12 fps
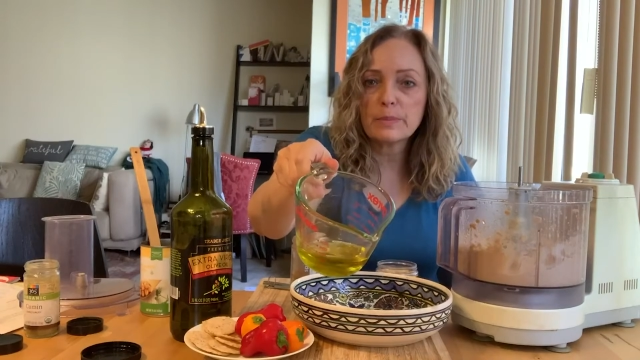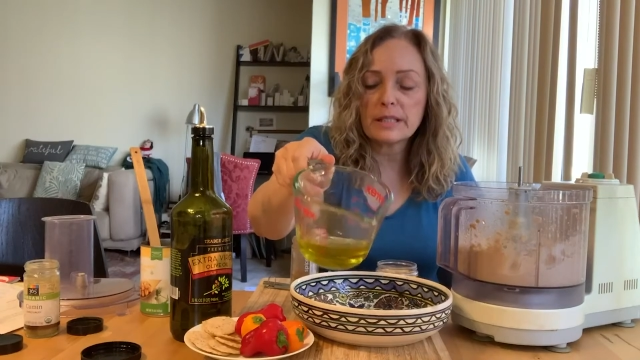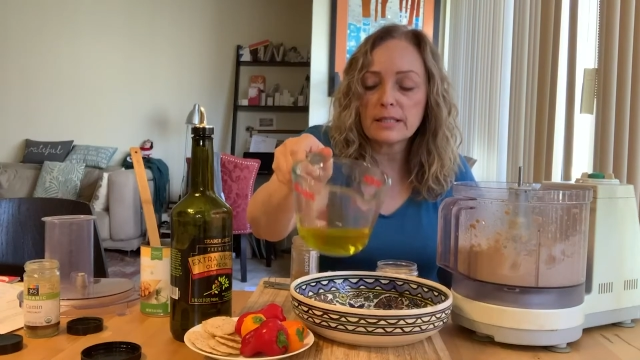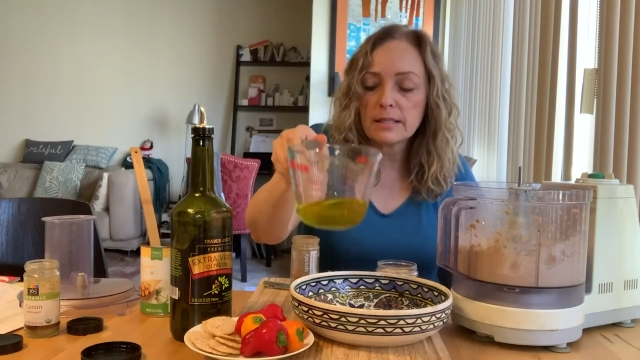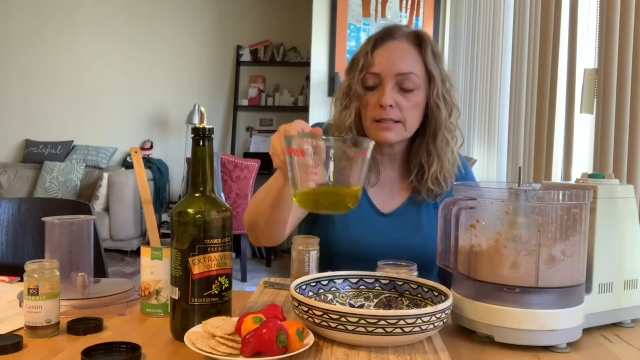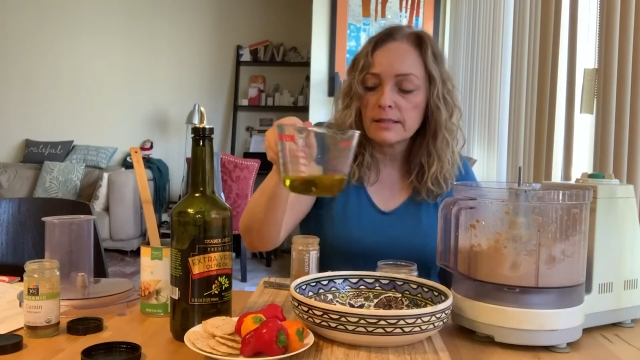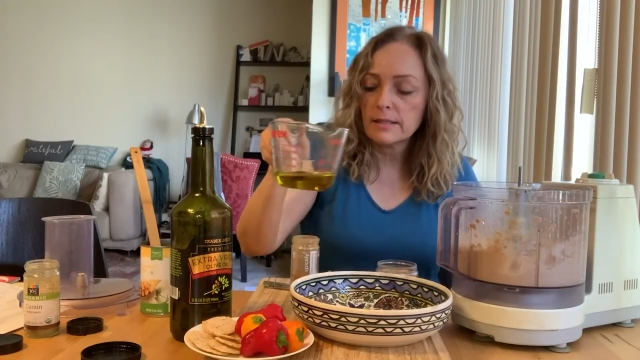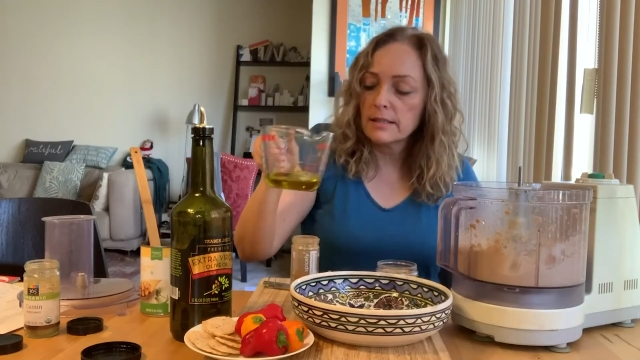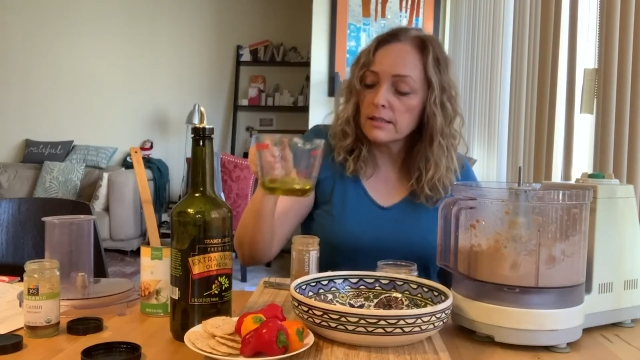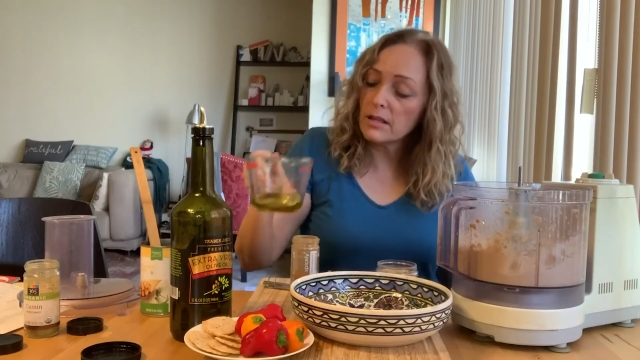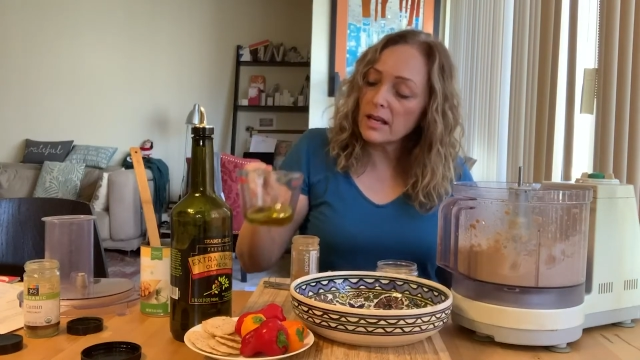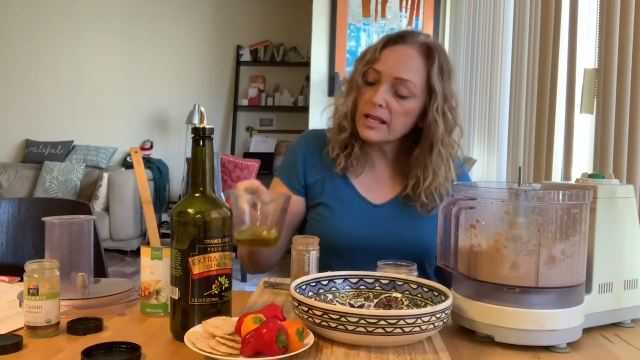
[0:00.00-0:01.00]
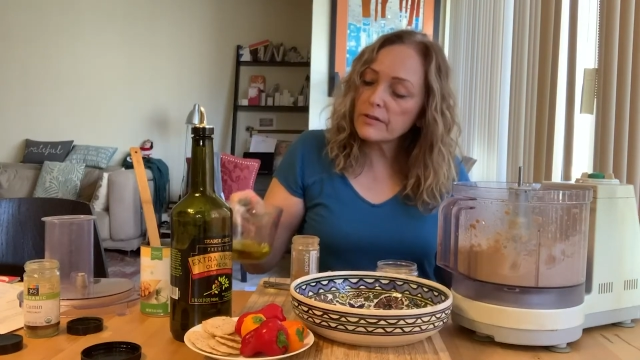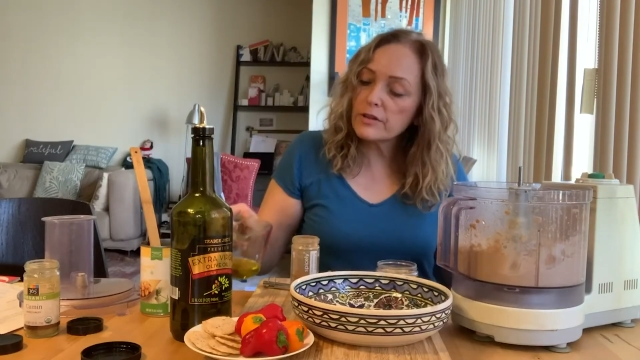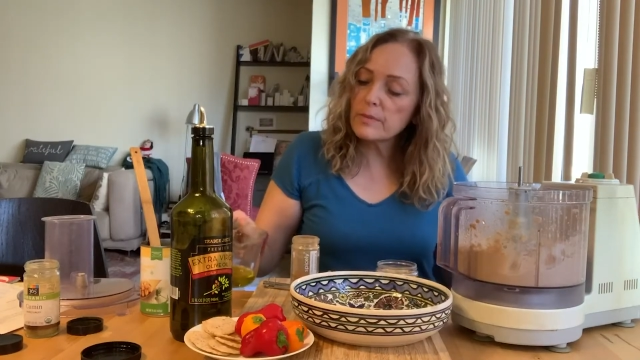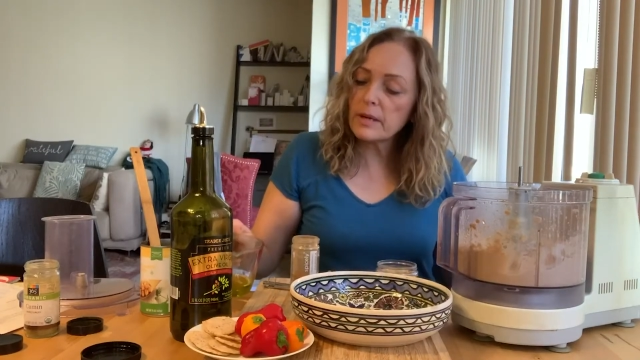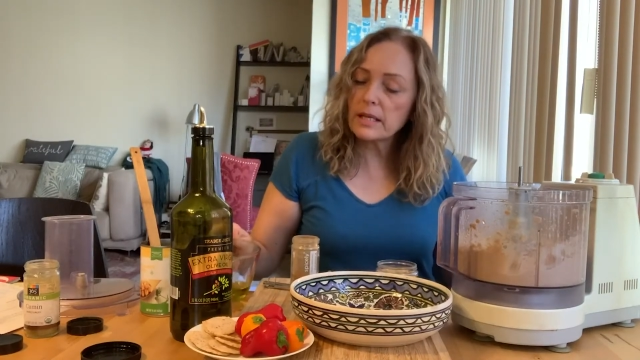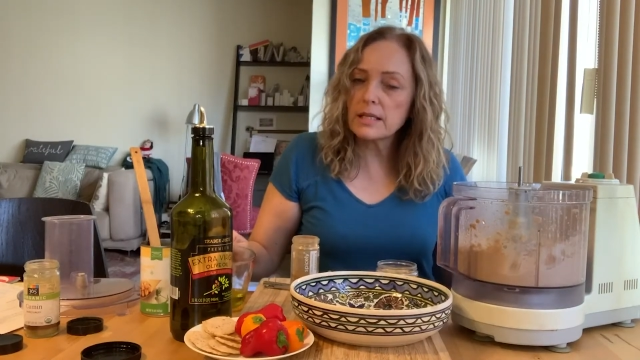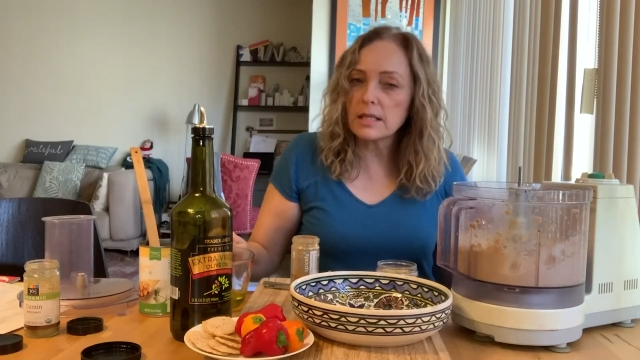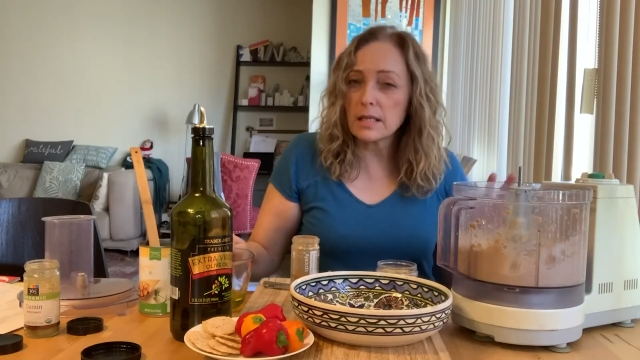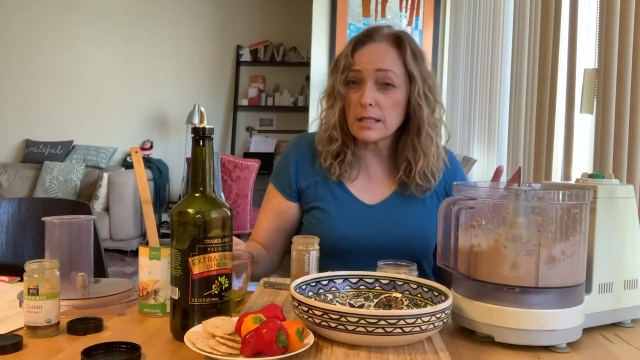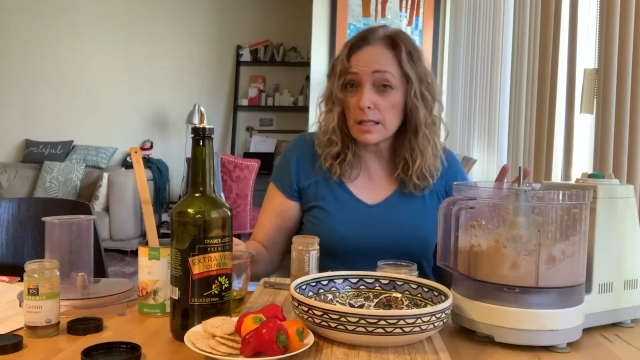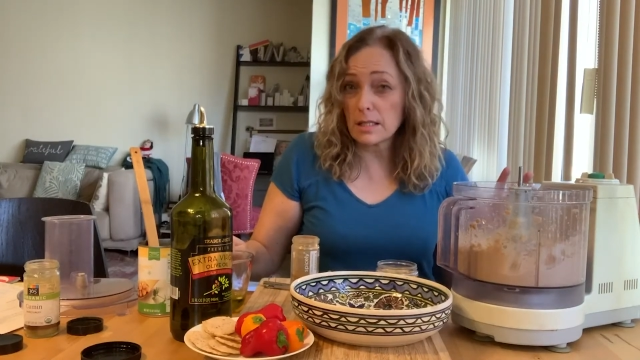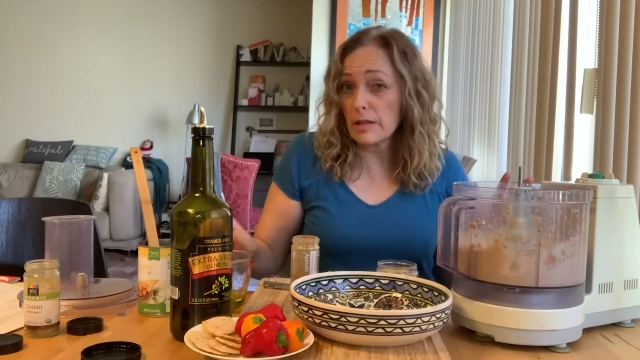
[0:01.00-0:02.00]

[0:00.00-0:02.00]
bit. Not everybody does this.